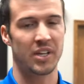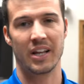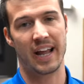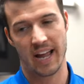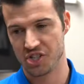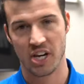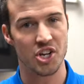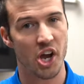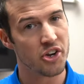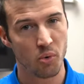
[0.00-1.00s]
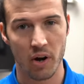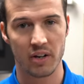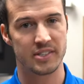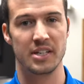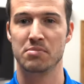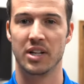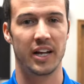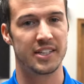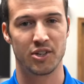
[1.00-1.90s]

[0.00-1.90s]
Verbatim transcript: Like I change underwear, it seems like.